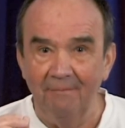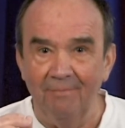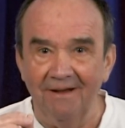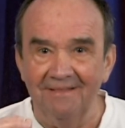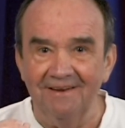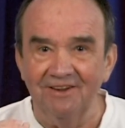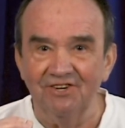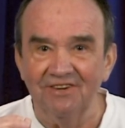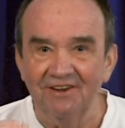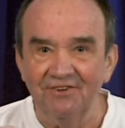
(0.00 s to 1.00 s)
by the
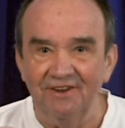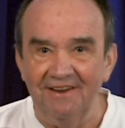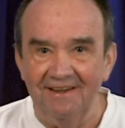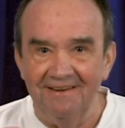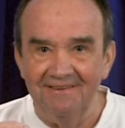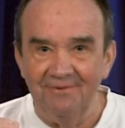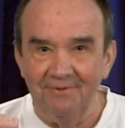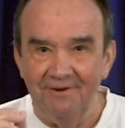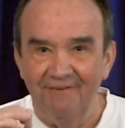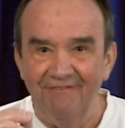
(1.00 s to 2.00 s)
necessity to
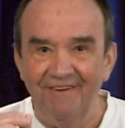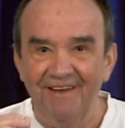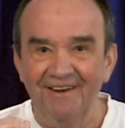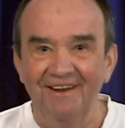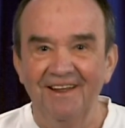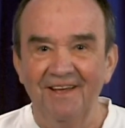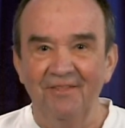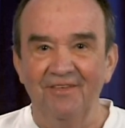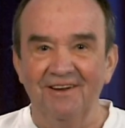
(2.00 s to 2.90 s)
defend the